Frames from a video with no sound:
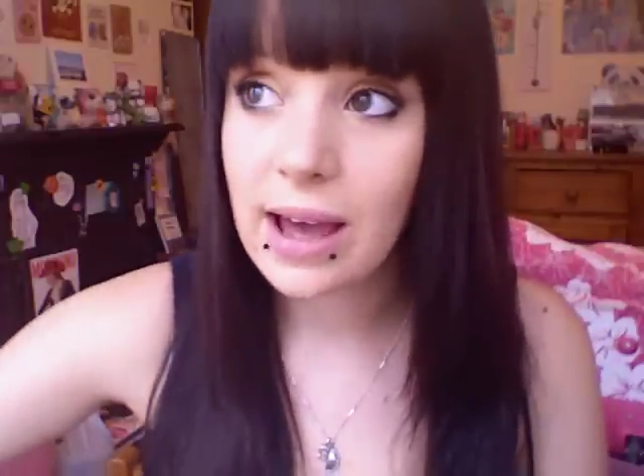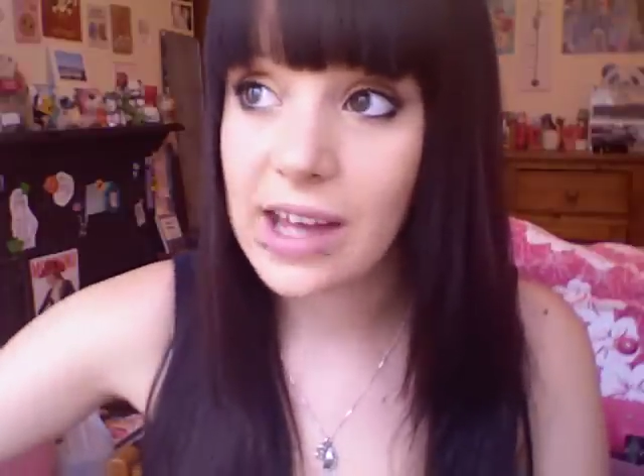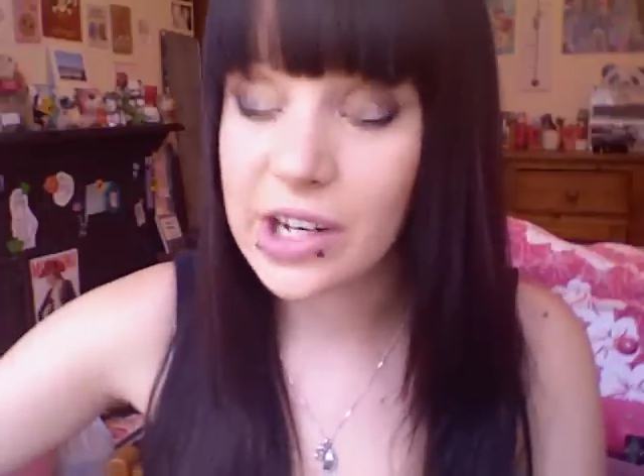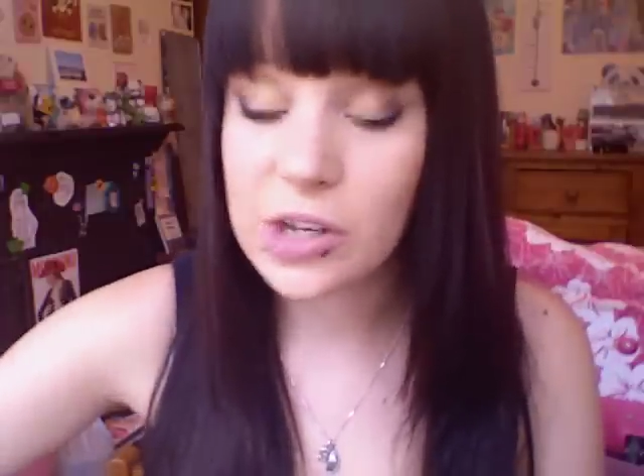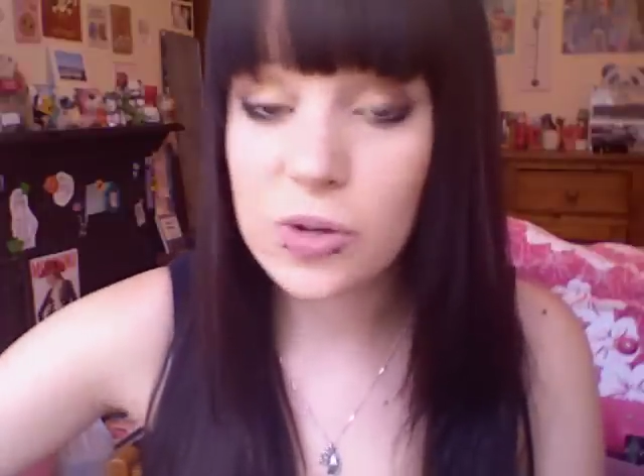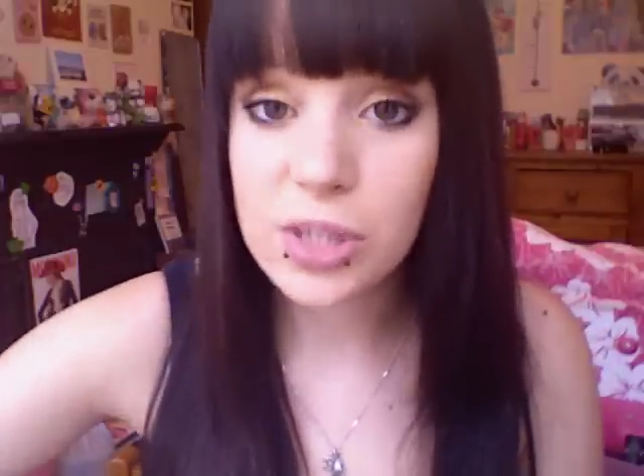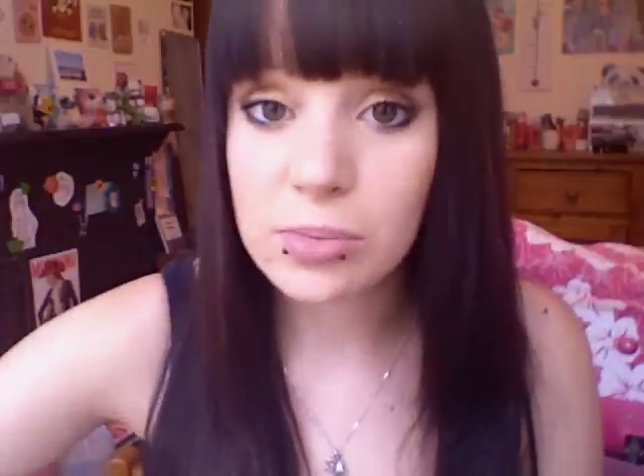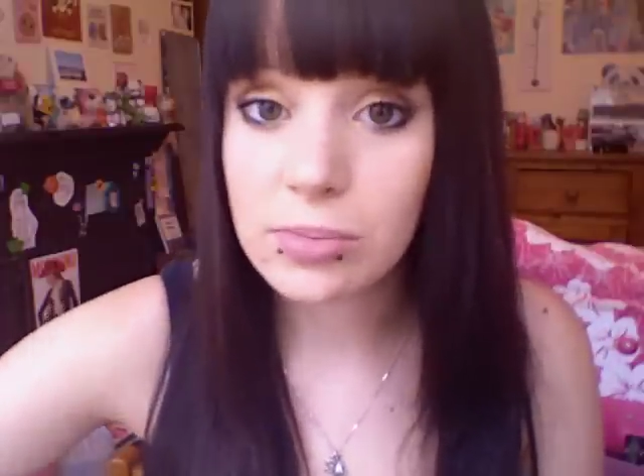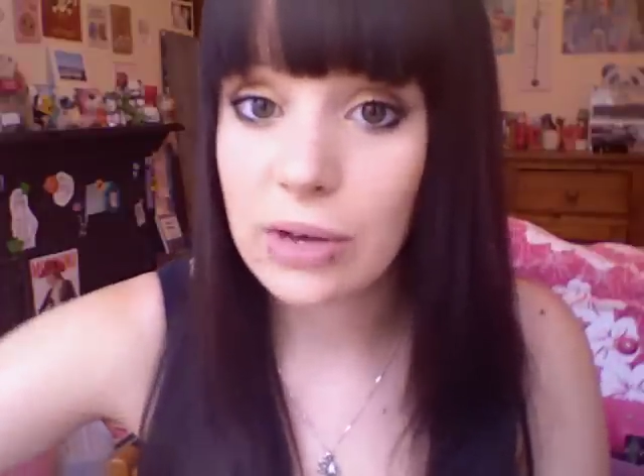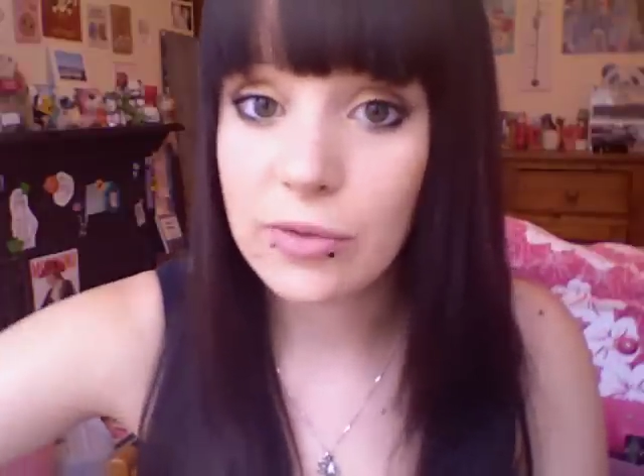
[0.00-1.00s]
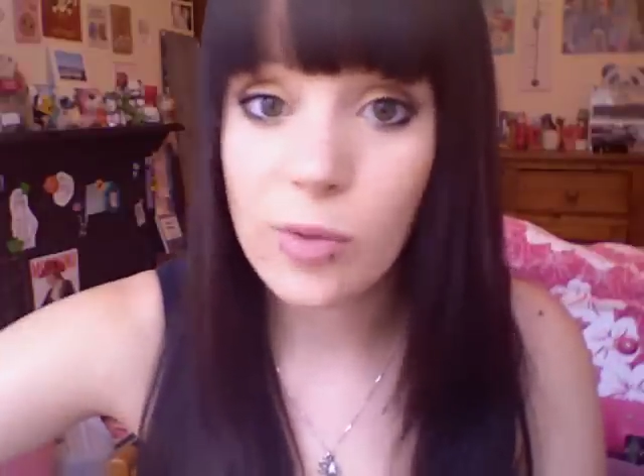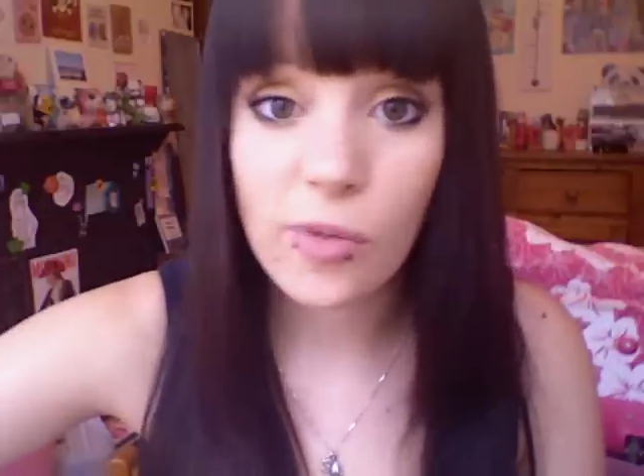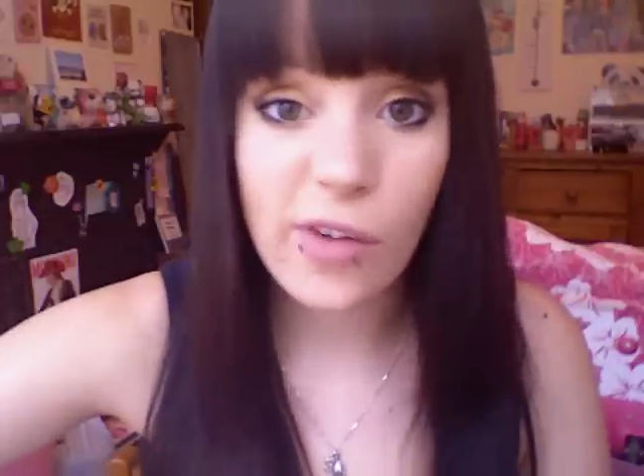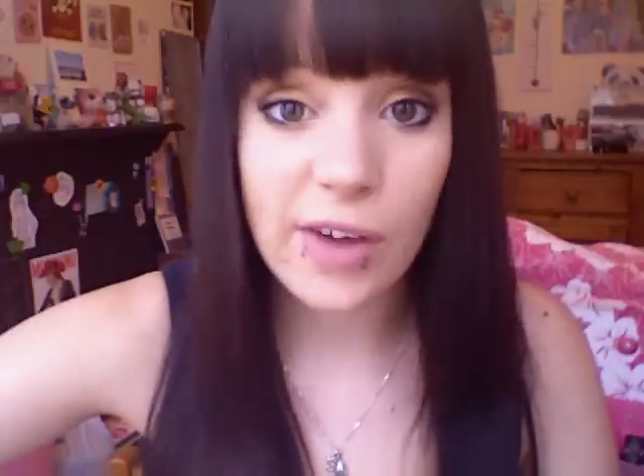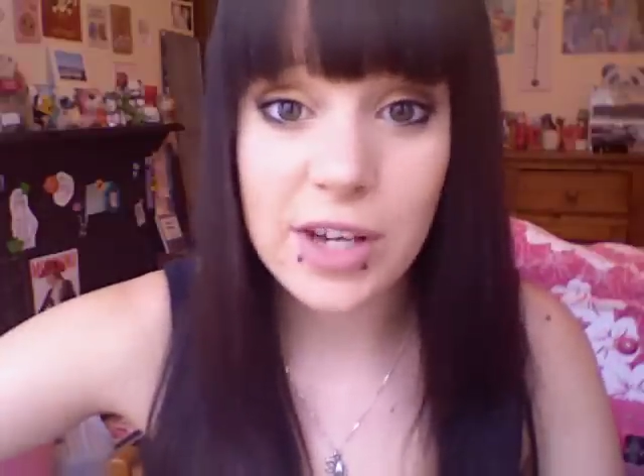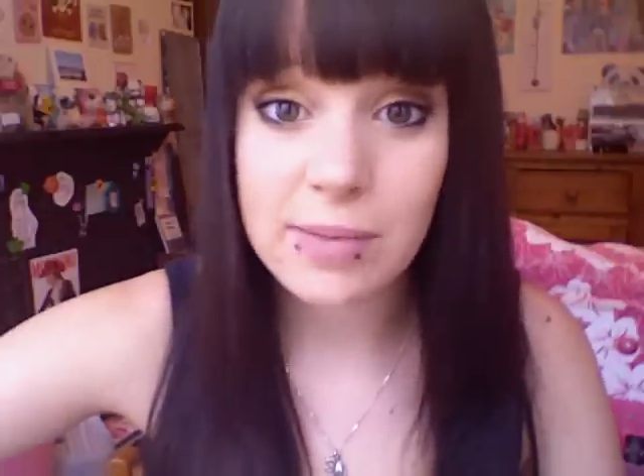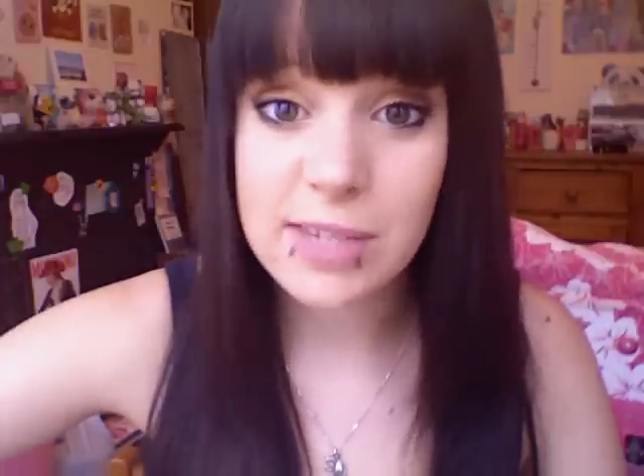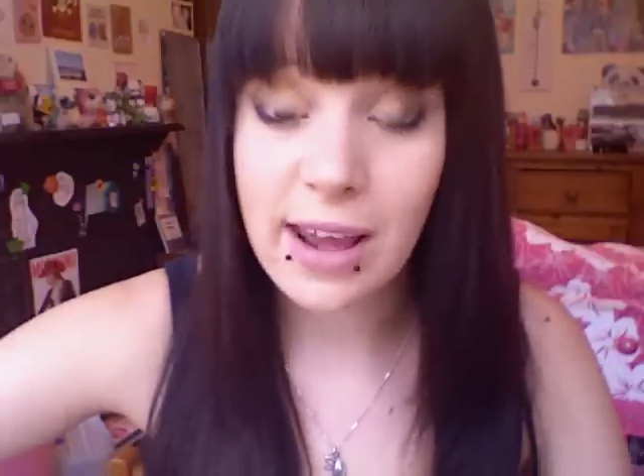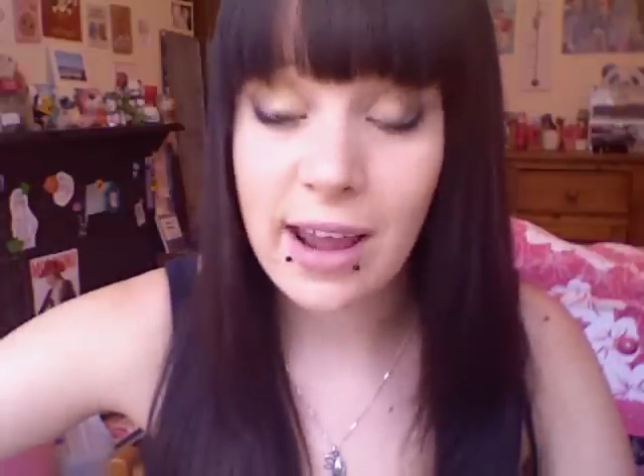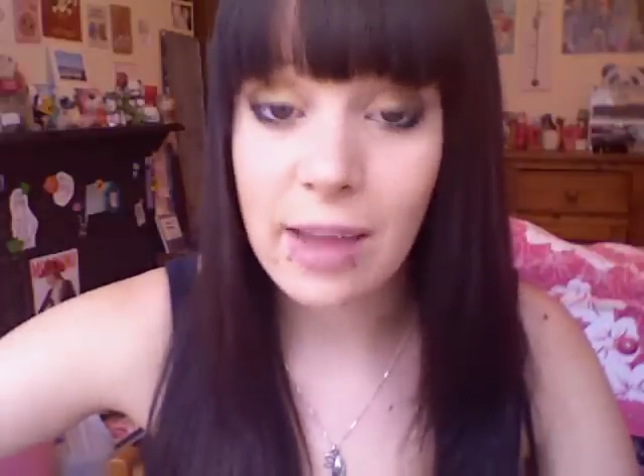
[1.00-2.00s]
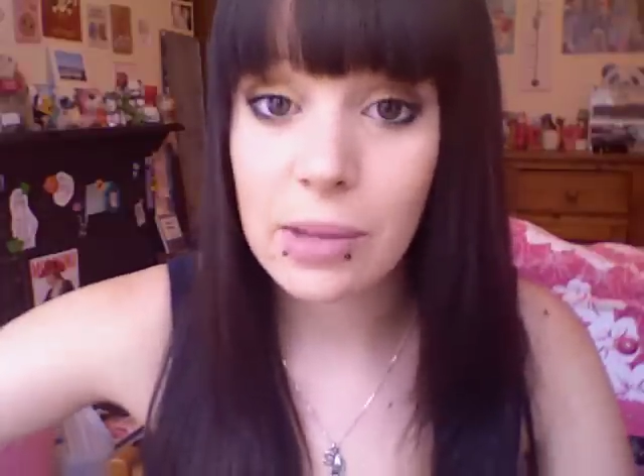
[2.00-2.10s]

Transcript: and I use them about four or five times a day